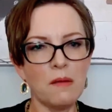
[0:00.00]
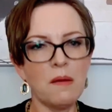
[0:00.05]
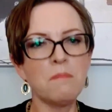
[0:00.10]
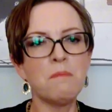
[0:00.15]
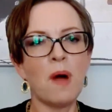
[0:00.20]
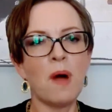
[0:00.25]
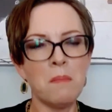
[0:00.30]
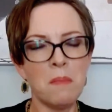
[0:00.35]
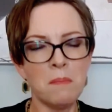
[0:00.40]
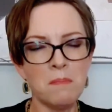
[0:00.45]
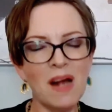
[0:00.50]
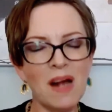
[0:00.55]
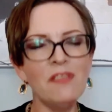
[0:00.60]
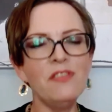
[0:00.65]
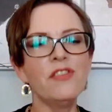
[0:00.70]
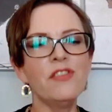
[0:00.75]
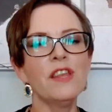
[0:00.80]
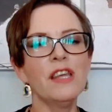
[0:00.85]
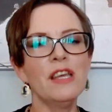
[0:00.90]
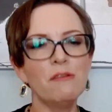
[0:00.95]
A
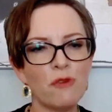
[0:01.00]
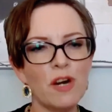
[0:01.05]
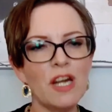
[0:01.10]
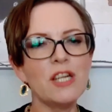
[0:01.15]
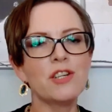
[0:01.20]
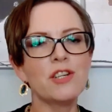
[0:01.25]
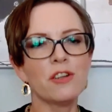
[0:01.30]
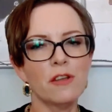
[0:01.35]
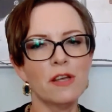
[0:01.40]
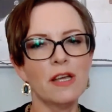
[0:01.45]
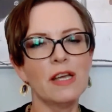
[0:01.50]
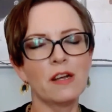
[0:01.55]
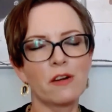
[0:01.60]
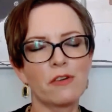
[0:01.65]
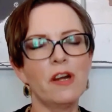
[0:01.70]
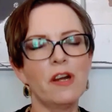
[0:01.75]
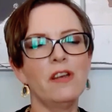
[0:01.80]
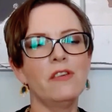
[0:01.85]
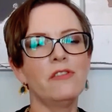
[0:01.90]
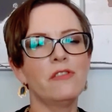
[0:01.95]
monthly rental
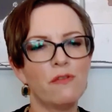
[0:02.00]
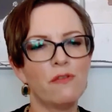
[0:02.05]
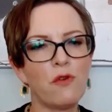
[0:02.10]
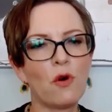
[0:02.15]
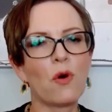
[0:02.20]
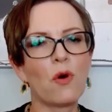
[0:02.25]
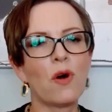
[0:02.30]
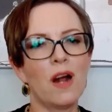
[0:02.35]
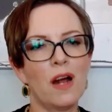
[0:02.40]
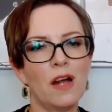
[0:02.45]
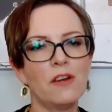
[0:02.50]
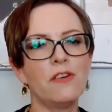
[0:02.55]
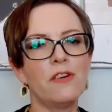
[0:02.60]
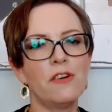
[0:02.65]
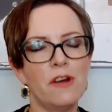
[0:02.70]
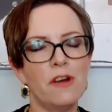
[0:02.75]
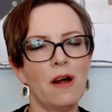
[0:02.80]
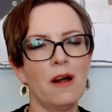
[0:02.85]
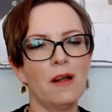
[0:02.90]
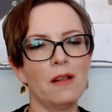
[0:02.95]
increase of
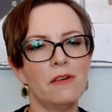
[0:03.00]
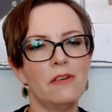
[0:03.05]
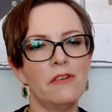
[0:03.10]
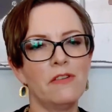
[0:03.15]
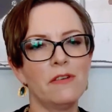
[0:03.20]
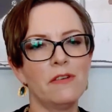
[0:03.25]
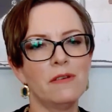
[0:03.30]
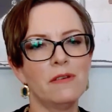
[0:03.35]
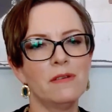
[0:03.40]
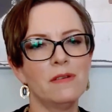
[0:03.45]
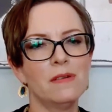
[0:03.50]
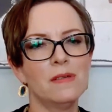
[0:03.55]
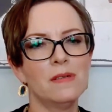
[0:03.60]
$400.